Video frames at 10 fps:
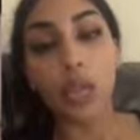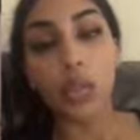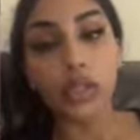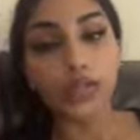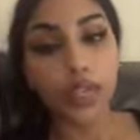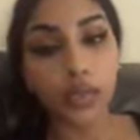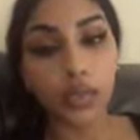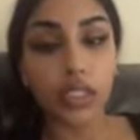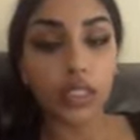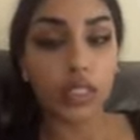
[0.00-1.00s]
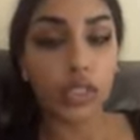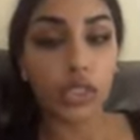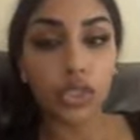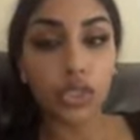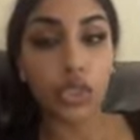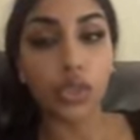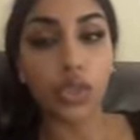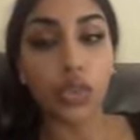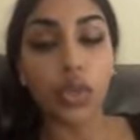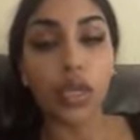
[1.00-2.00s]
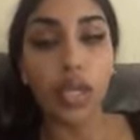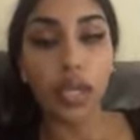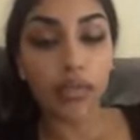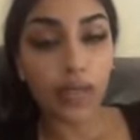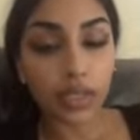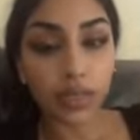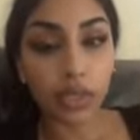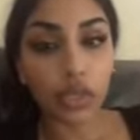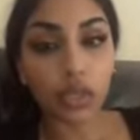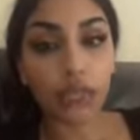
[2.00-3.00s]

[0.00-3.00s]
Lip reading: was faced with a decision to invest millions of